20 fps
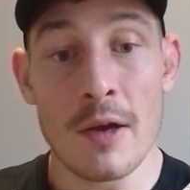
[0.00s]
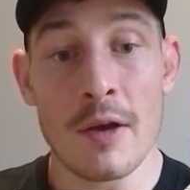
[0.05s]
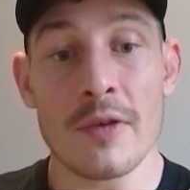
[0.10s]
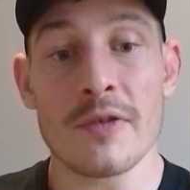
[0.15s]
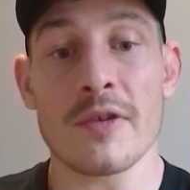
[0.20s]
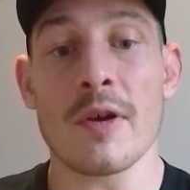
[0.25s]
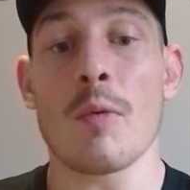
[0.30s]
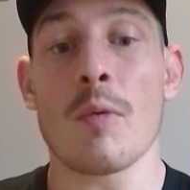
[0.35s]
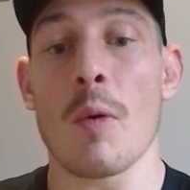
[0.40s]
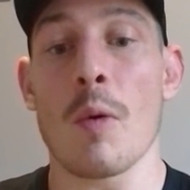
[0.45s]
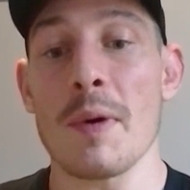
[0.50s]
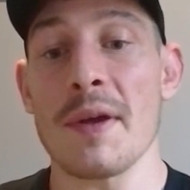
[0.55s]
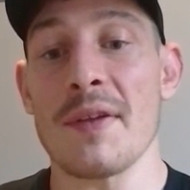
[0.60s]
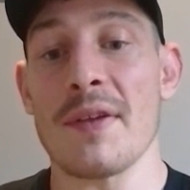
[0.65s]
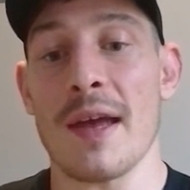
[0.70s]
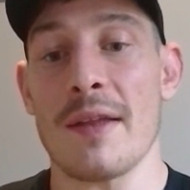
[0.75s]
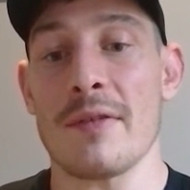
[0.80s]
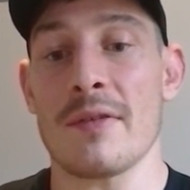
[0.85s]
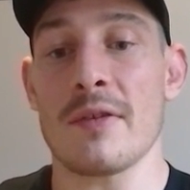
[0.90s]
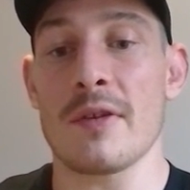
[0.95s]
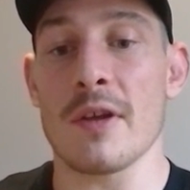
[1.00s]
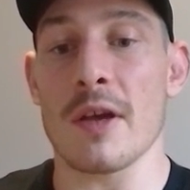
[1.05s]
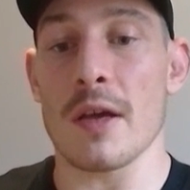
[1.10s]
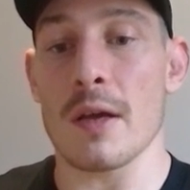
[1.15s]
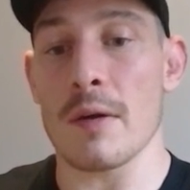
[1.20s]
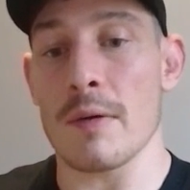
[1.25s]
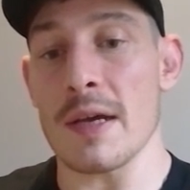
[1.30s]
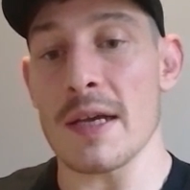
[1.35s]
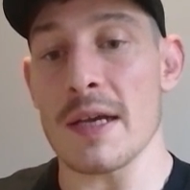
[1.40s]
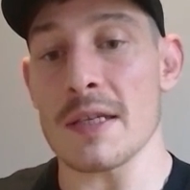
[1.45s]
So what we tend to do
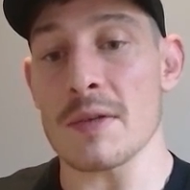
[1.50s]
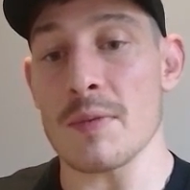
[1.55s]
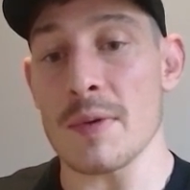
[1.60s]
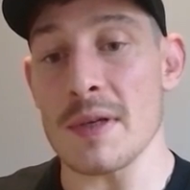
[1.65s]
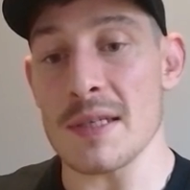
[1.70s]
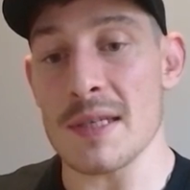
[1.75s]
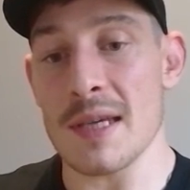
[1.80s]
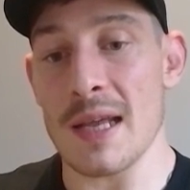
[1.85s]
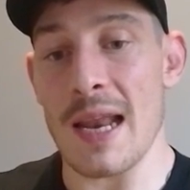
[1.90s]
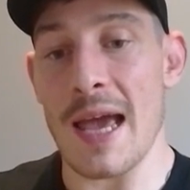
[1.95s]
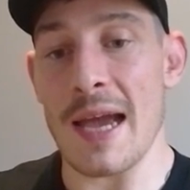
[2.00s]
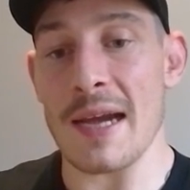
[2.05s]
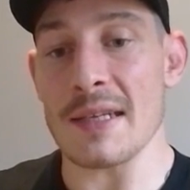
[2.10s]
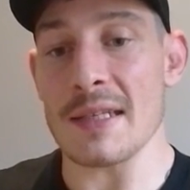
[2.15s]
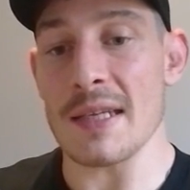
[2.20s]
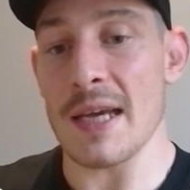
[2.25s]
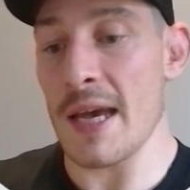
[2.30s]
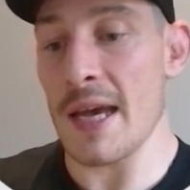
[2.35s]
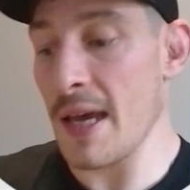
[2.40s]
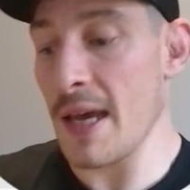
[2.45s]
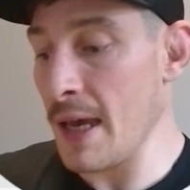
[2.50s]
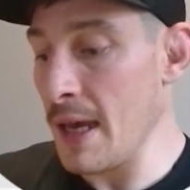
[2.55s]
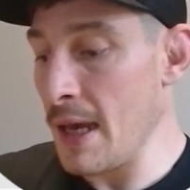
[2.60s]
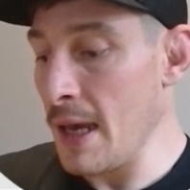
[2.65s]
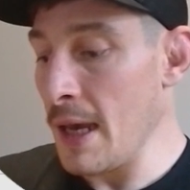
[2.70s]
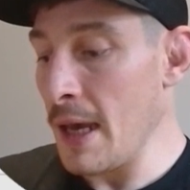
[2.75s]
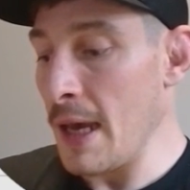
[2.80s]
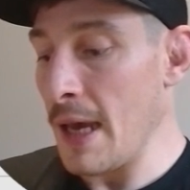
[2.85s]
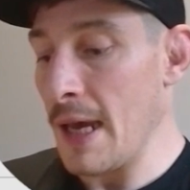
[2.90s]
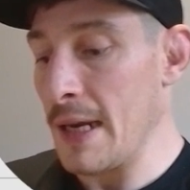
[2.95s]
is we select it
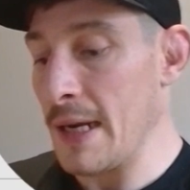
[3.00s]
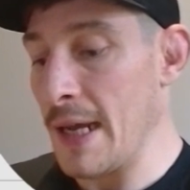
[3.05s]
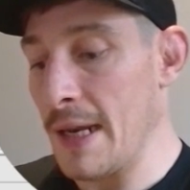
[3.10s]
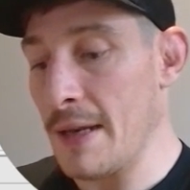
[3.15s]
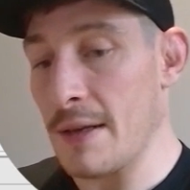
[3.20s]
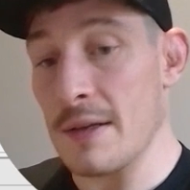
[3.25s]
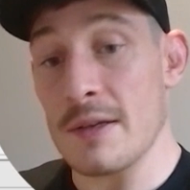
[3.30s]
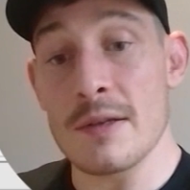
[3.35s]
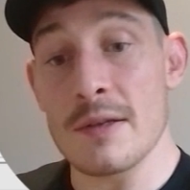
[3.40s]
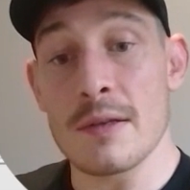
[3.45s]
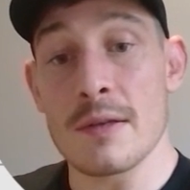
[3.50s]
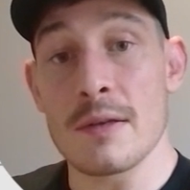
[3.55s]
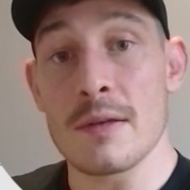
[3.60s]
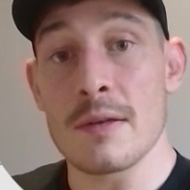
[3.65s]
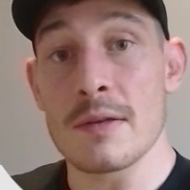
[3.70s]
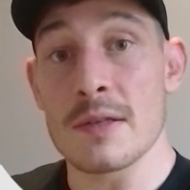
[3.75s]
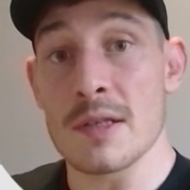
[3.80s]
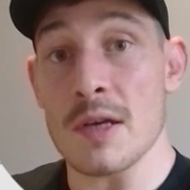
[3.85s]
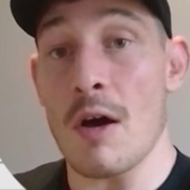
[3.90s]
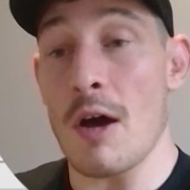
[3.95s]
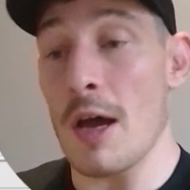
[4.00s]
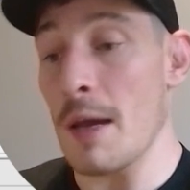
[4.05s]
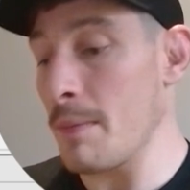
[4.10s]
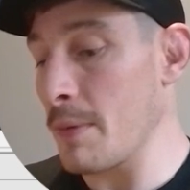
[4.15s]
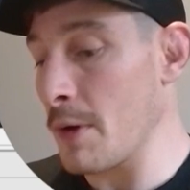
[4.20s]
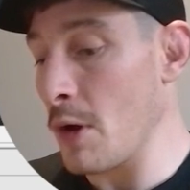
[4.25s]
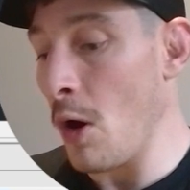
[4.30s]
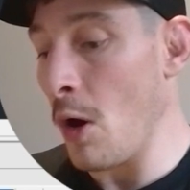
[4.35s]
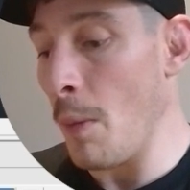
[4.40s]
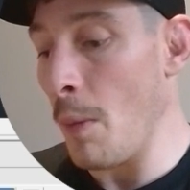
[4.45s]
and then
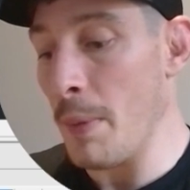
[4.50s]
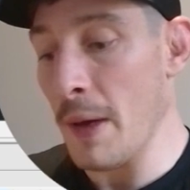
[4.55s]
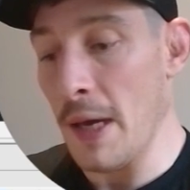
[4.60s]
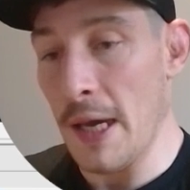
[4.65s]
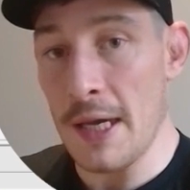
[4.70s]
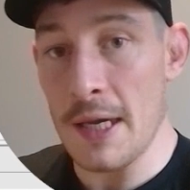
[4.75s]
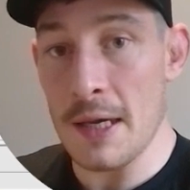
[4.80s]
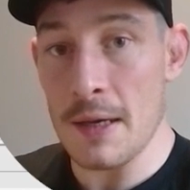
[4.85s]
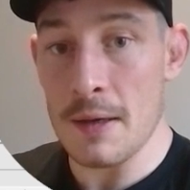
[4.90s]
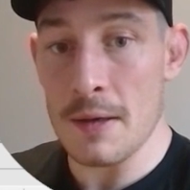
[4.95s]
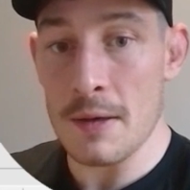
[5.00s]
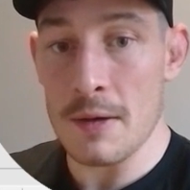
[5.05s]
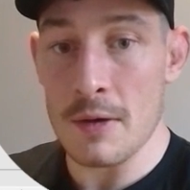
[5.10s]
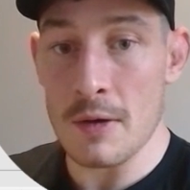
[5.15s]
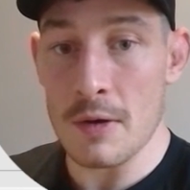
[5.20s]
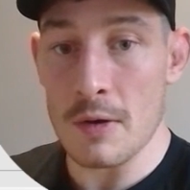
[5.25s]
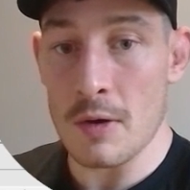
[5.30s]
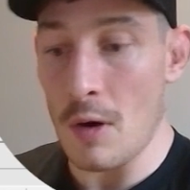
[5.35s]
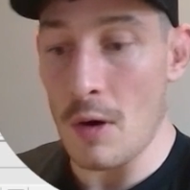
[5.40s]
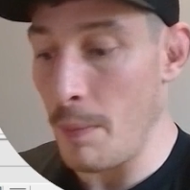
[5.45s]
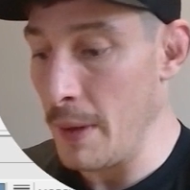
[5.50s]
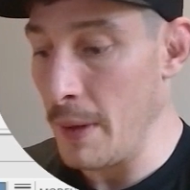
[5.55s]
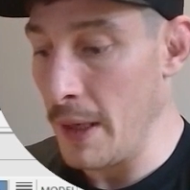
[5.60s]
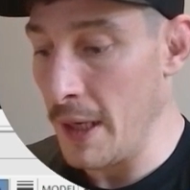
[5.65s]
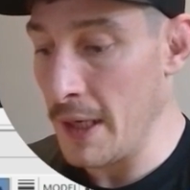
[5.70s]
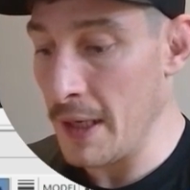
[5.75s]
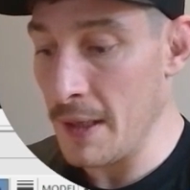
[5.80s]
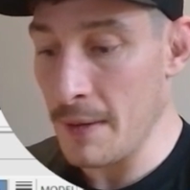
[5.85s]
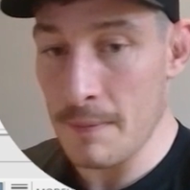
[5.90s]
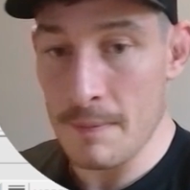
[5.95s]
type copy,
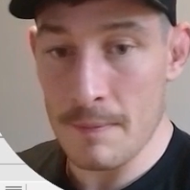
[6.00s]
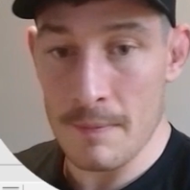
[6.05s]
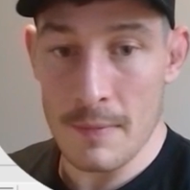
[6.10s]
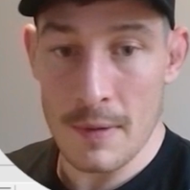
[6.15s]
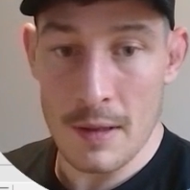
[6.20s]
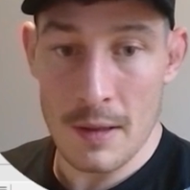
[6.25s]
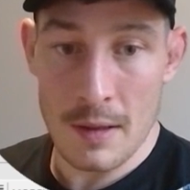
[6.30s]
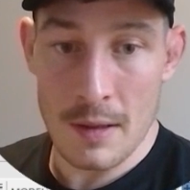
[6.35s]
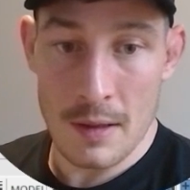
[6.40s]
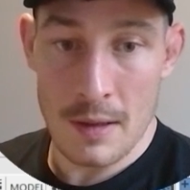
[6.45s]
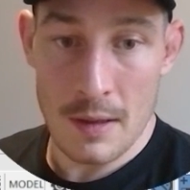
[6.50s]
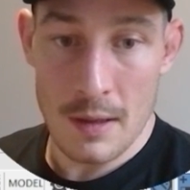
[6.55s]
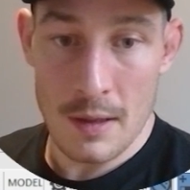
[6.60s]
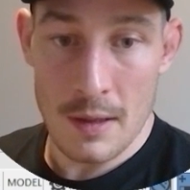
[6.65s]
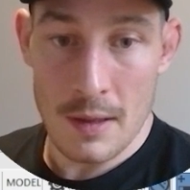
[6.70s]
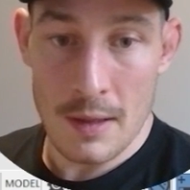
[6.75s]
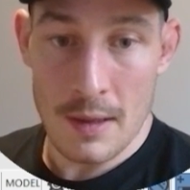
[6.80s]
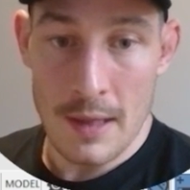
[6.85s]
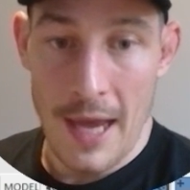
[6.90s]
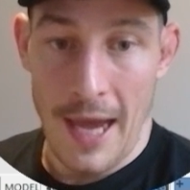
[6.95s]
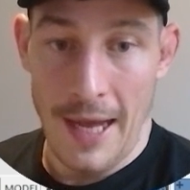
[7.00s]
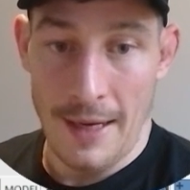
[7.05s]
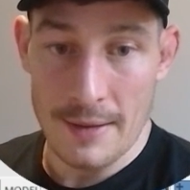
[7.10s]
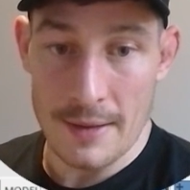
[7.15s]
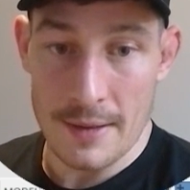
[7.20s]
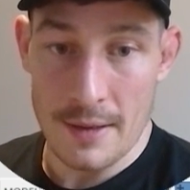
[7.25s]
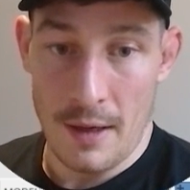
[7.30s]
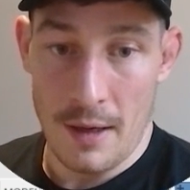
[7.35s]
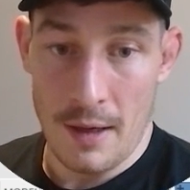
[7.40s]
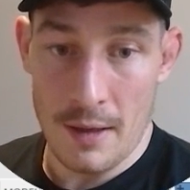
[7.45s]
copy,
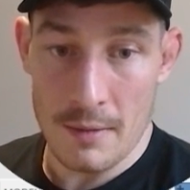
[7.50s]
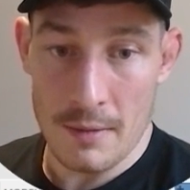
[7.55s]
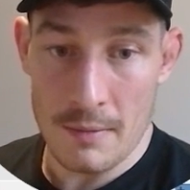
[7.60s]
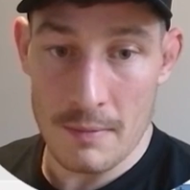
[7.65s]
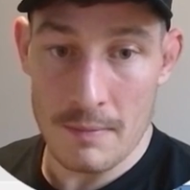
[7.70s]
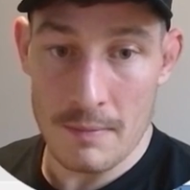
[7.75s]
enter,